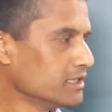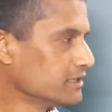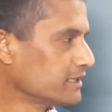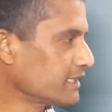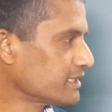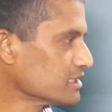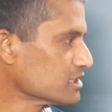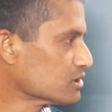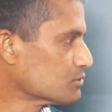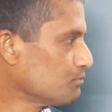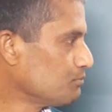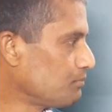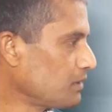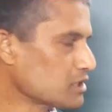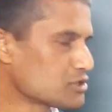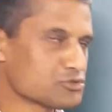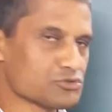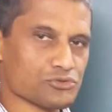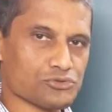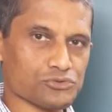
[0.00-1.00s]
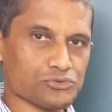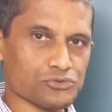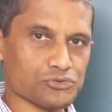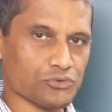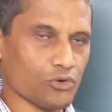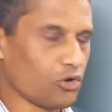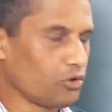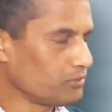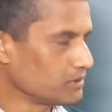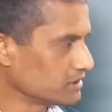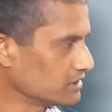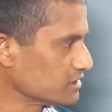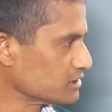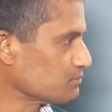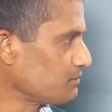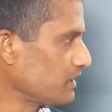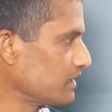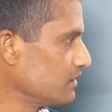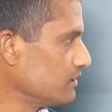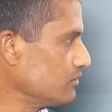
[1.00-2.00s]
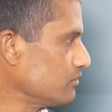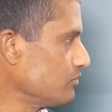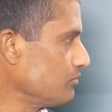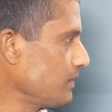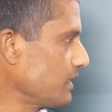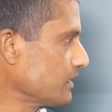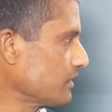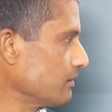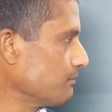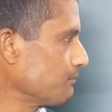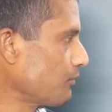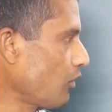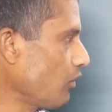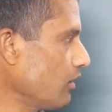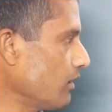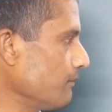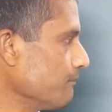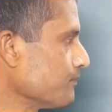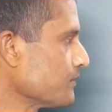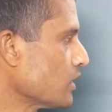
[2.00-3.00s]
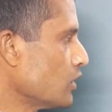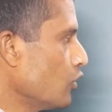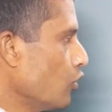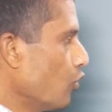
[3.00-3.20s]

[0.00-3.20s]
That is what to do over this very numerical problem.